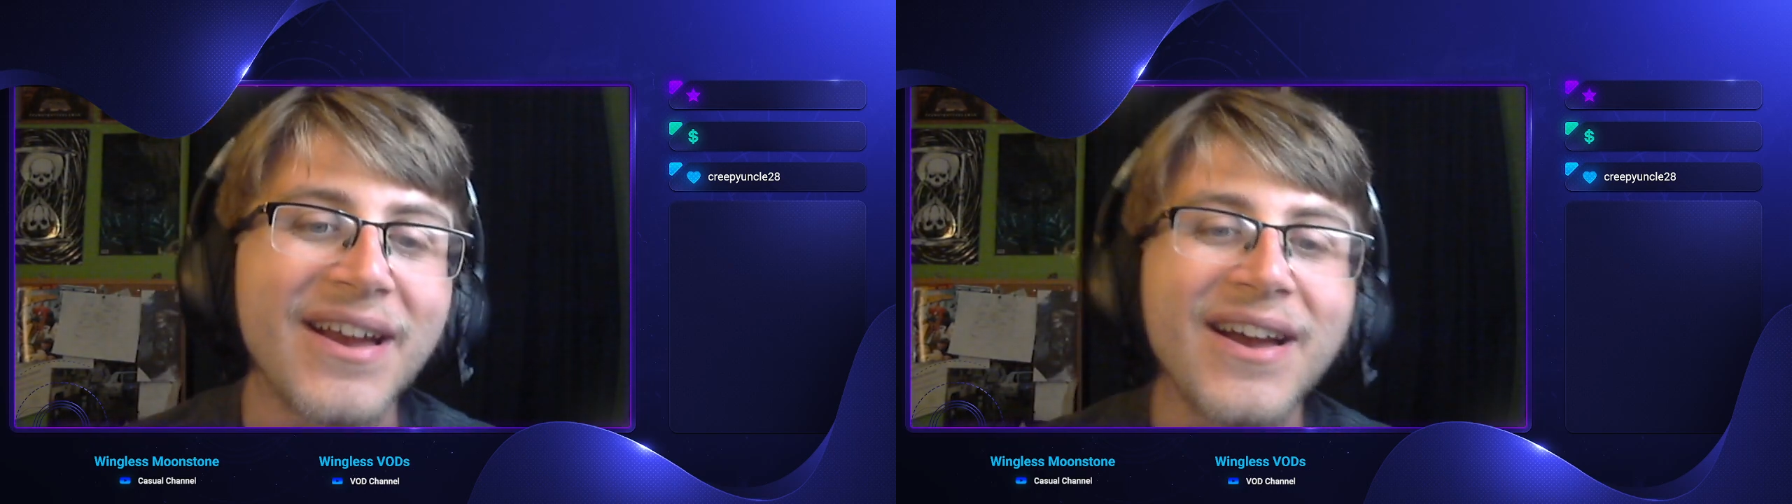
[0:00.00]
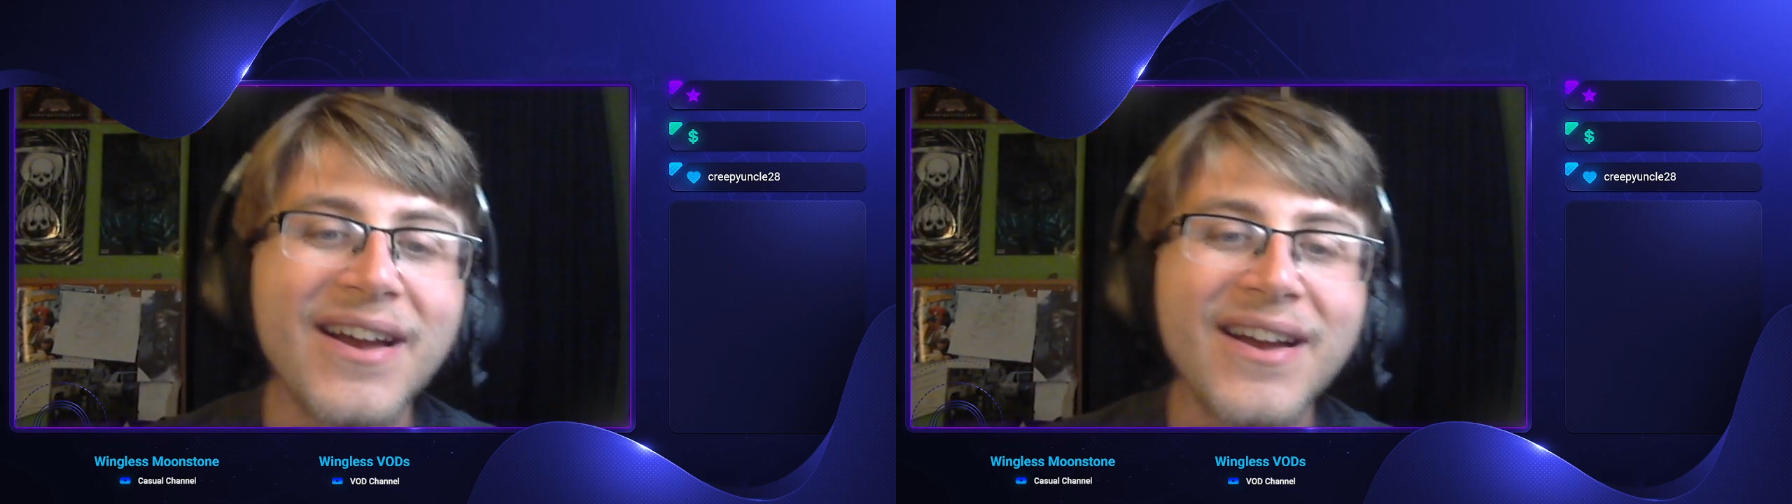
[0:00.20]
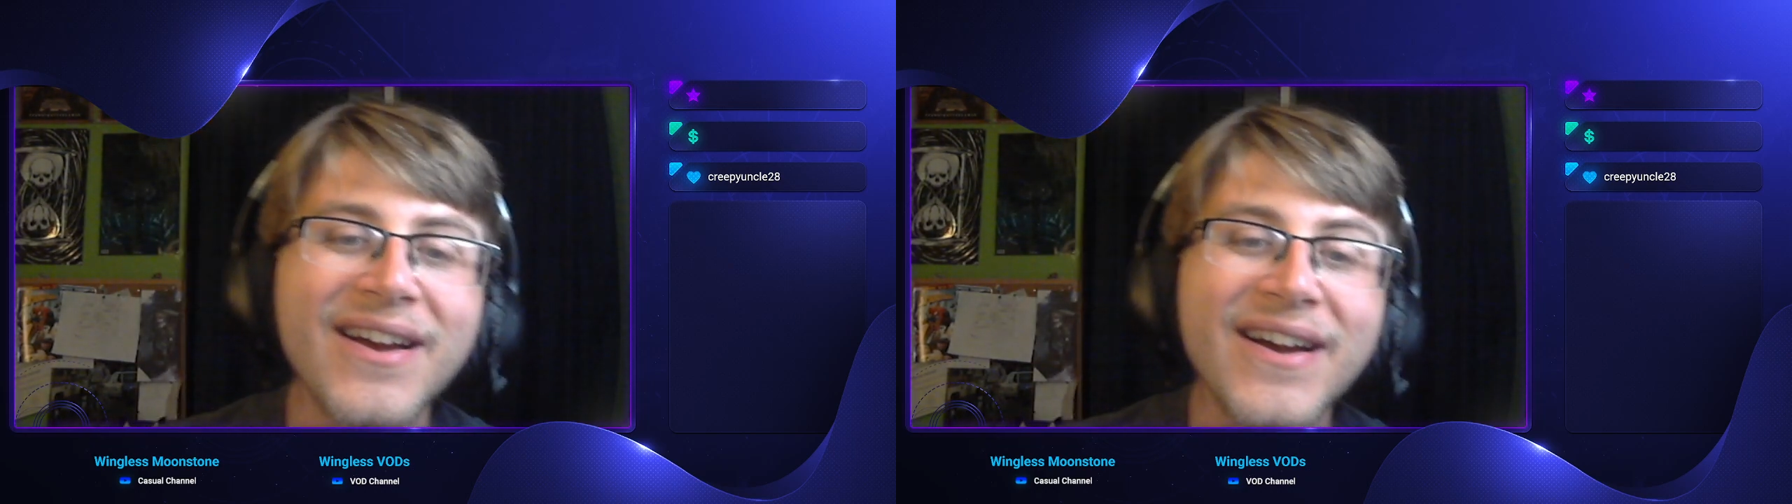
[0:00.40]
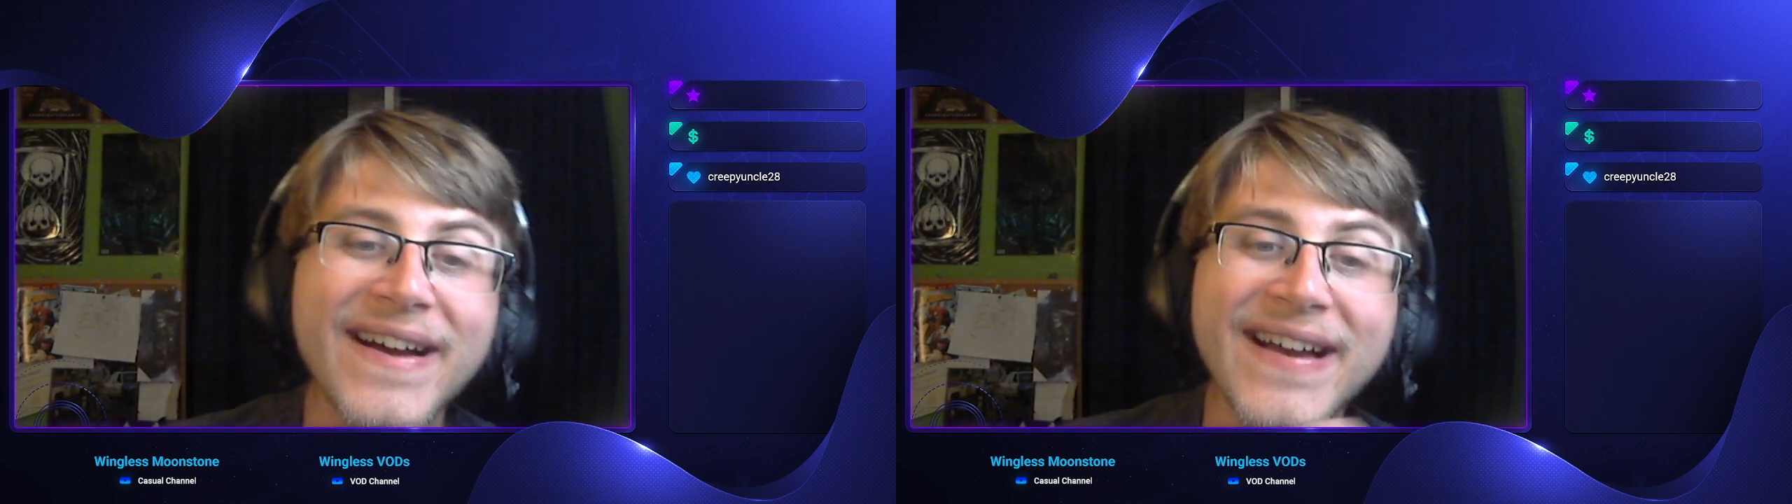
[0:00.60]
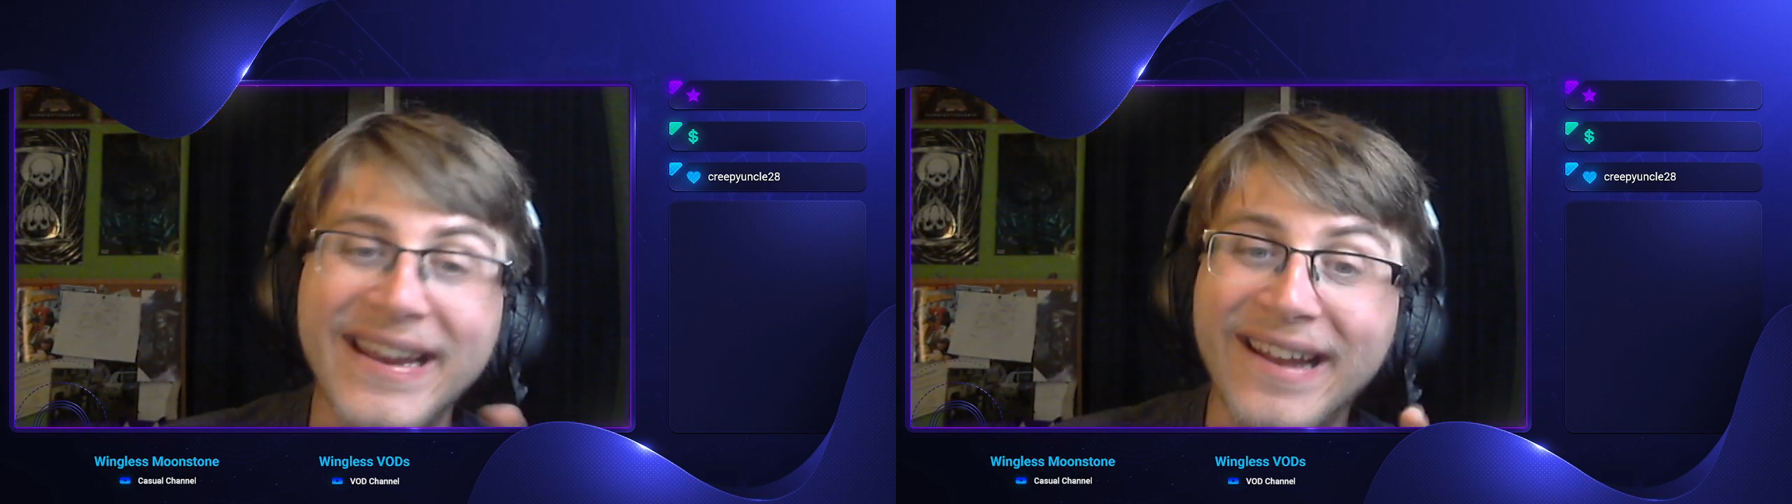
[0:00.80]

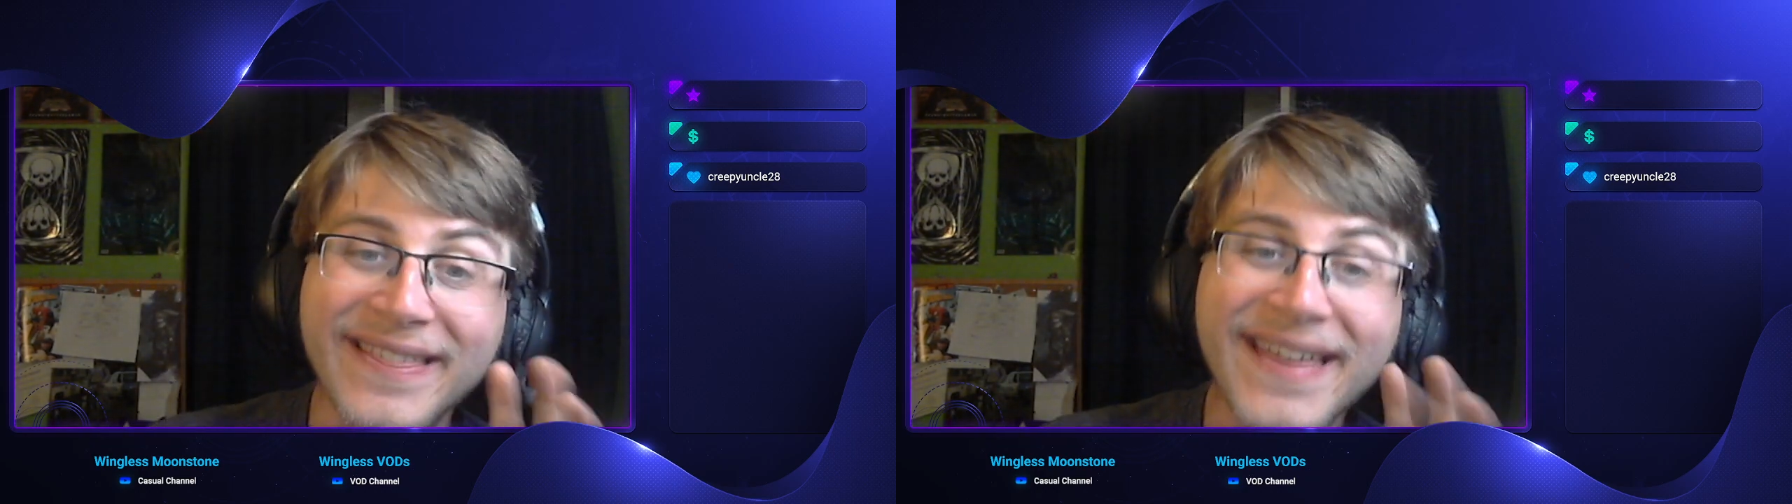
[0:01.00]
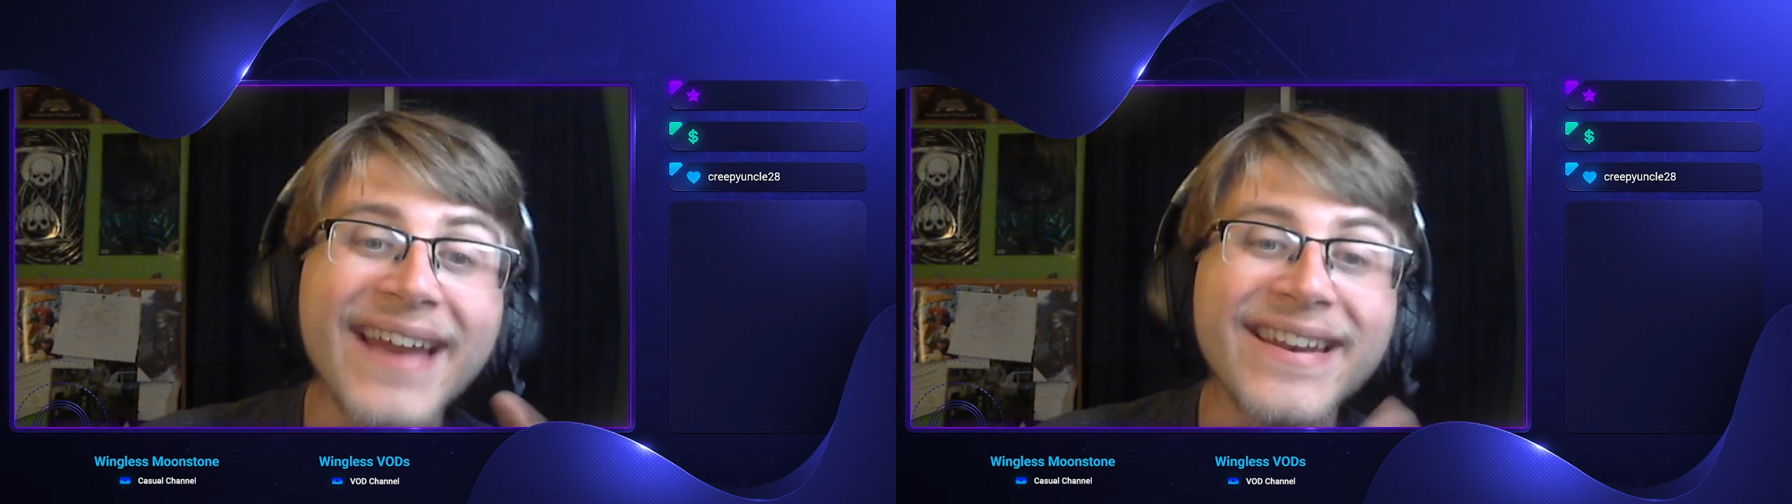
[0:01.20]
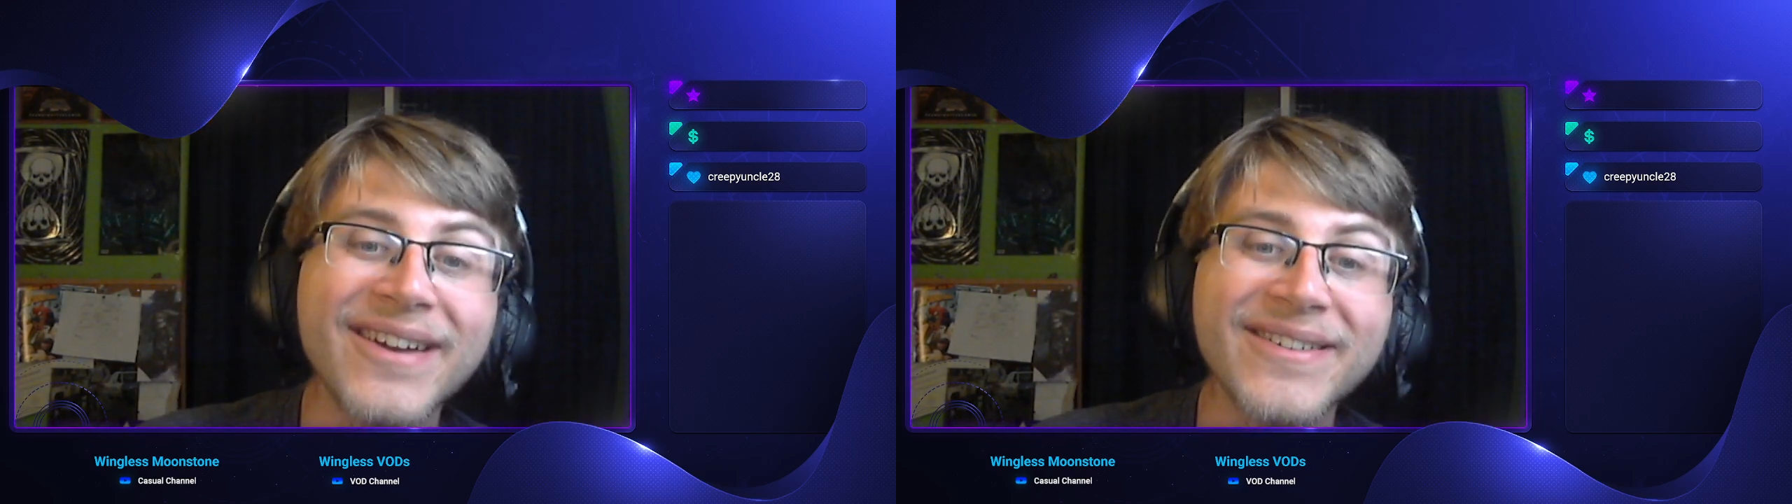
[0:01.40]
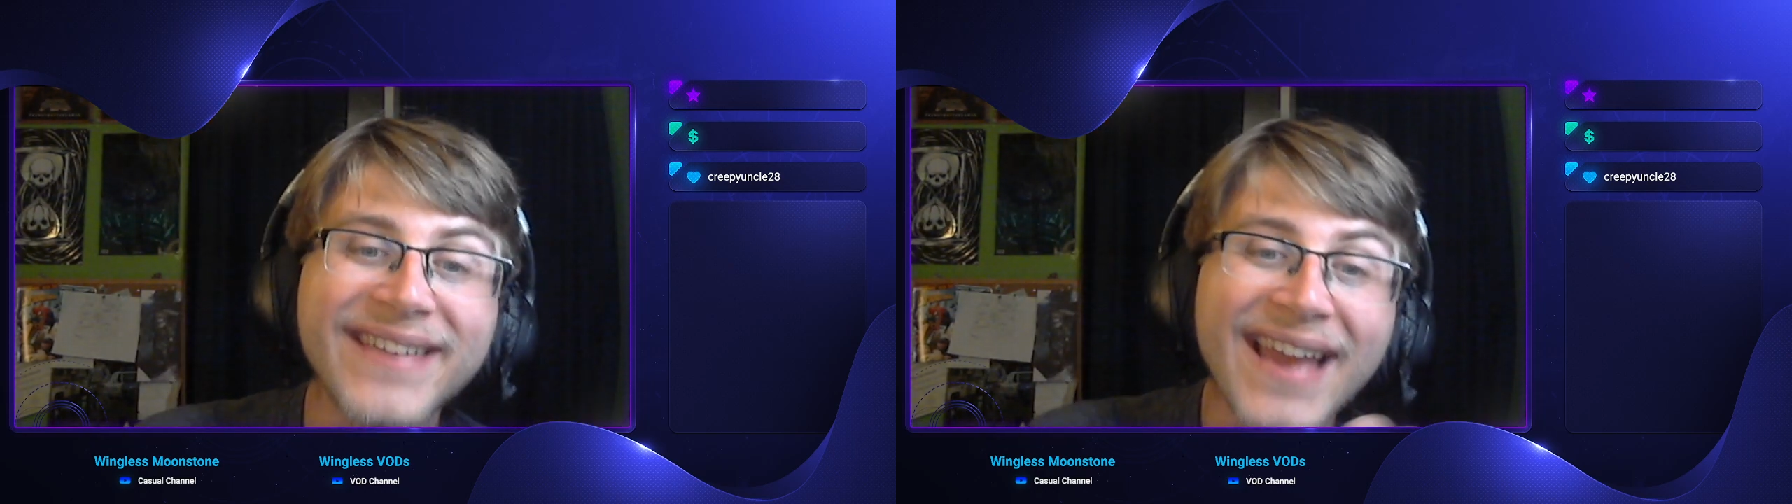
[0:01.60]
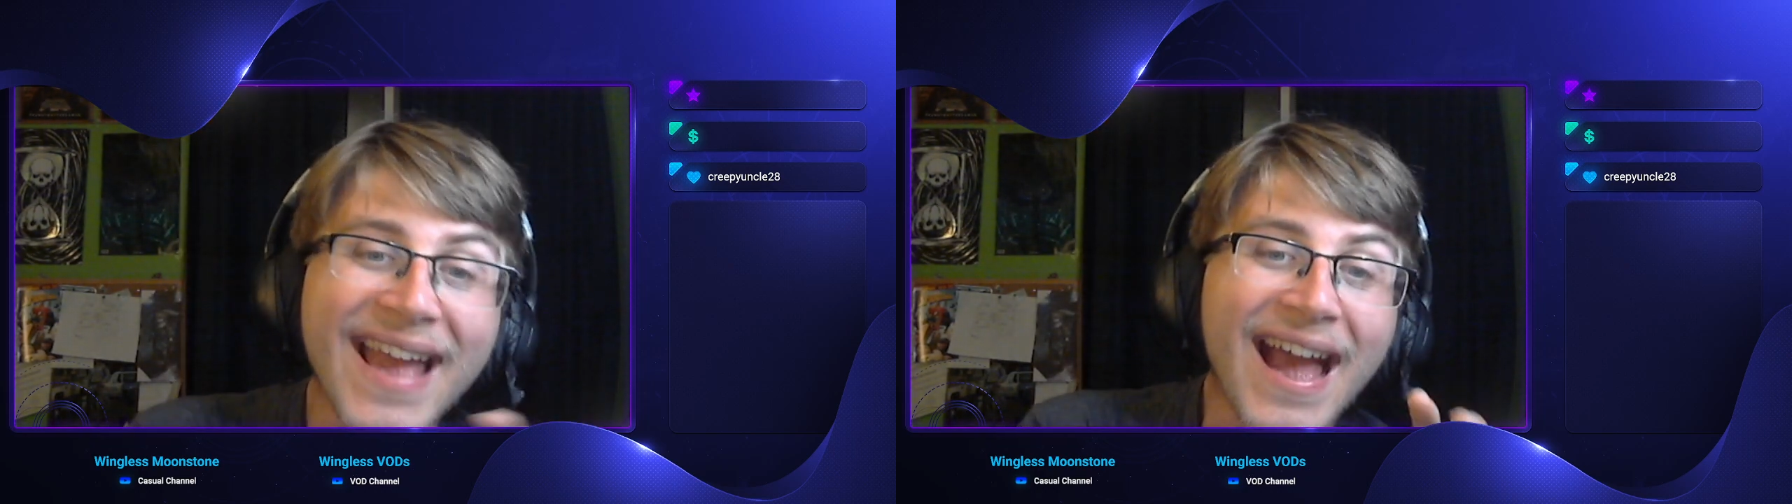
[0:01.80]
And on that note,